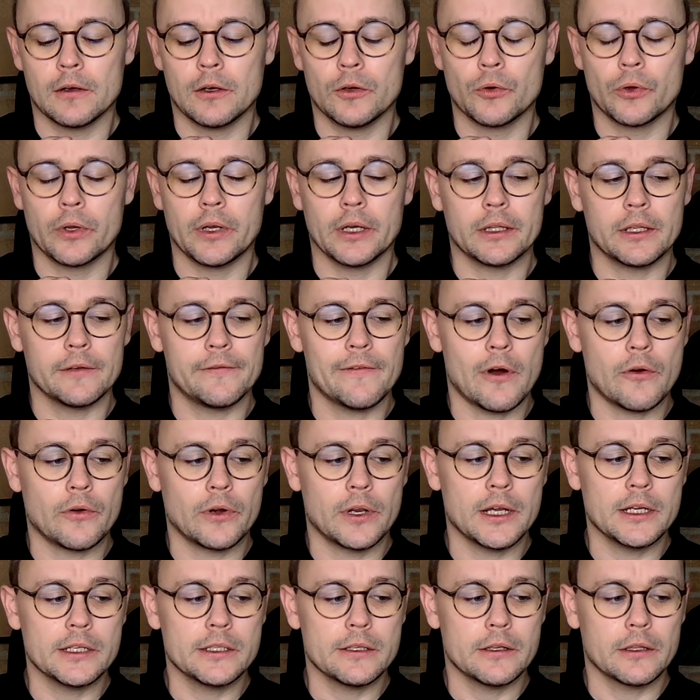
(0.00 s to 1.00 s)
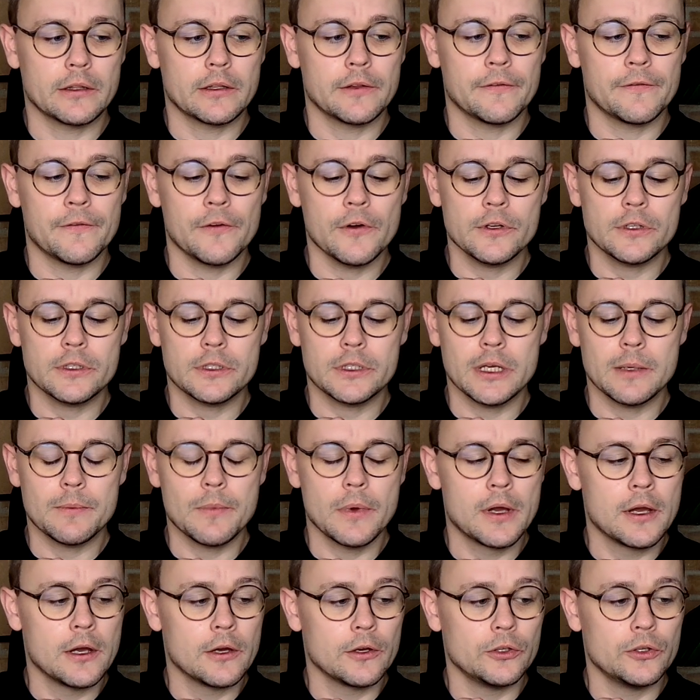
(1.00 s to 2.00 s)
looking at the foundation at the first
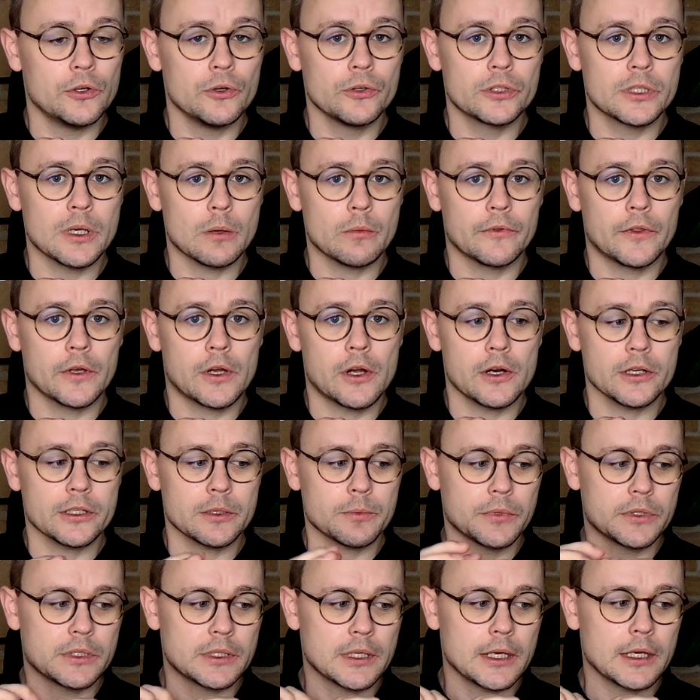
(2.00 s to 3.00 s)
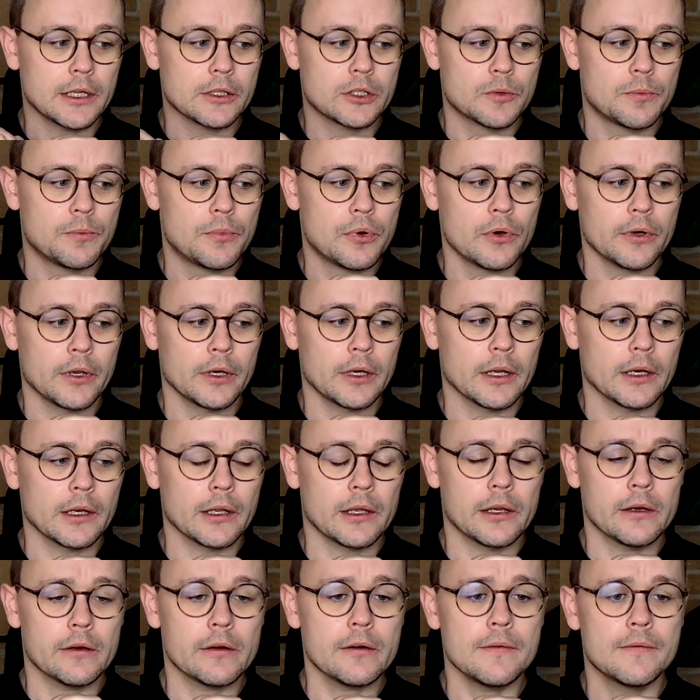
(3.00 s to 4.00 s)
step, use some of the customer's data to put it in
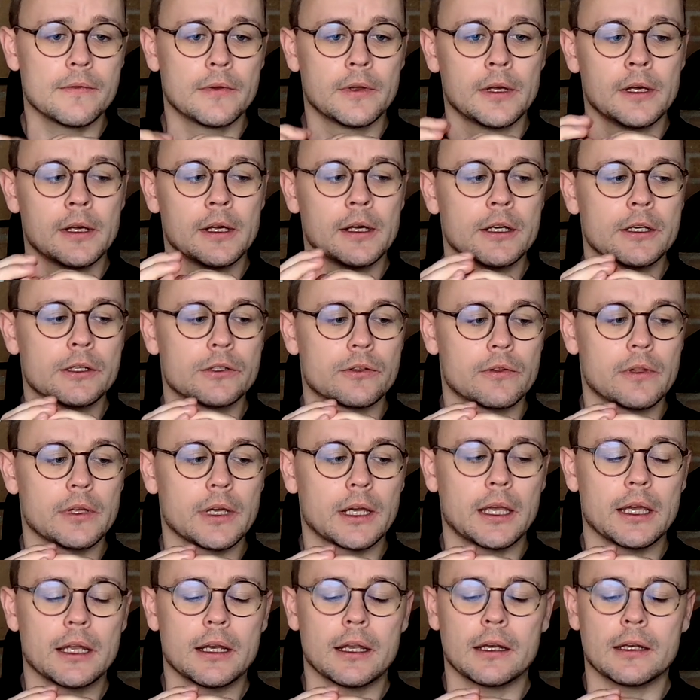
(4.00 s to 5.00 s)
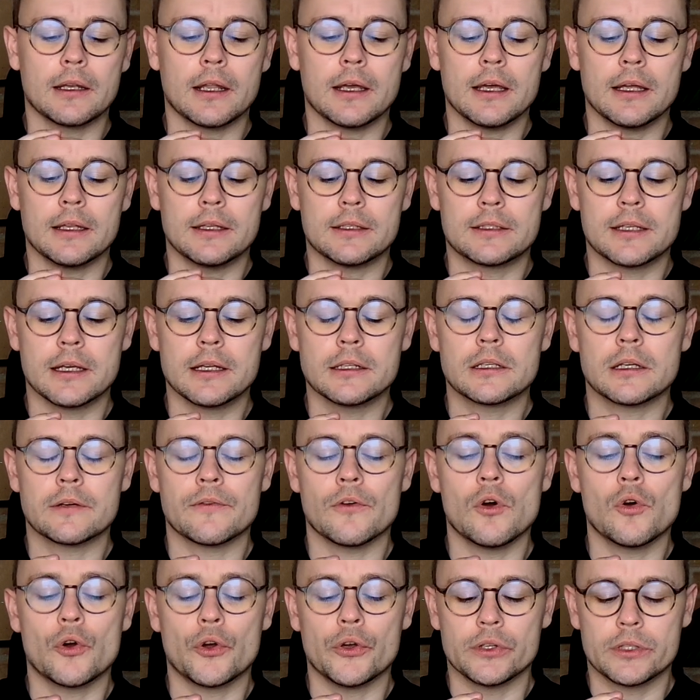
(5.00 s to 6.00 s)
here, so they get a sense of,
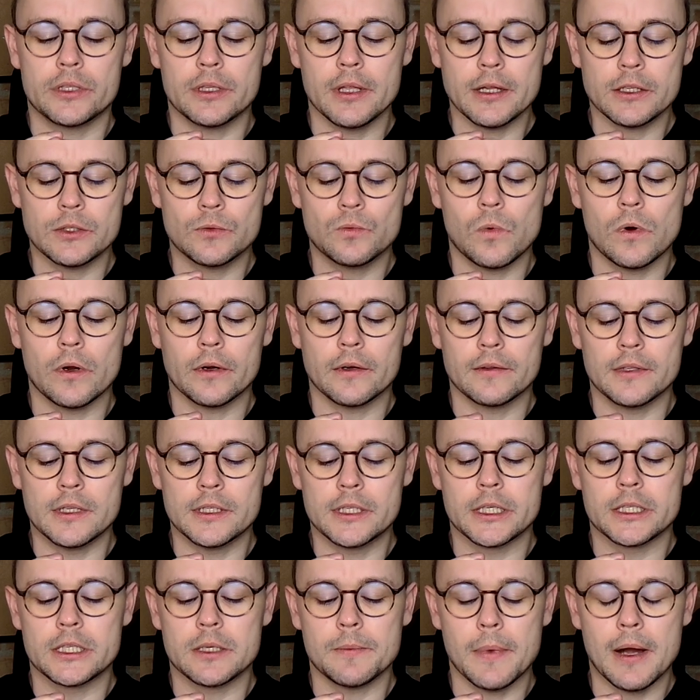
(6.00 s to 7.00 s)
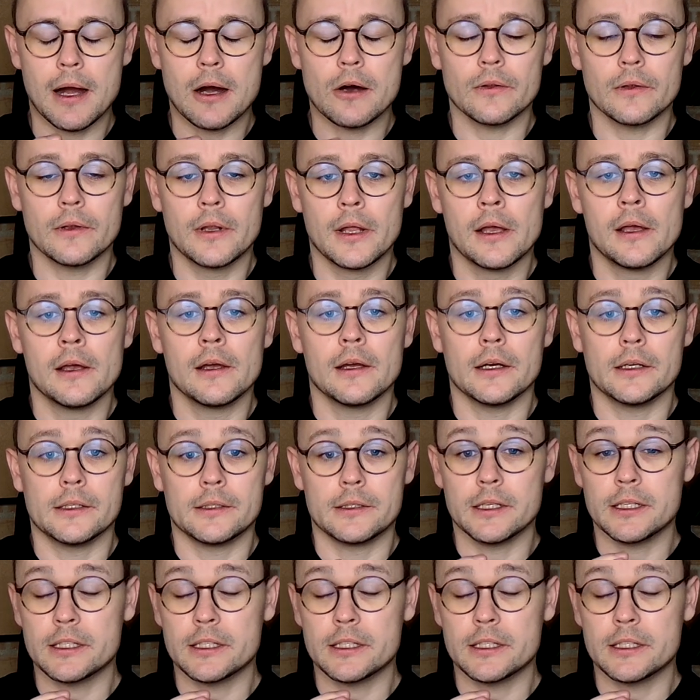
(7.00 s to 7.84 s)
okay, so that's what this is about, and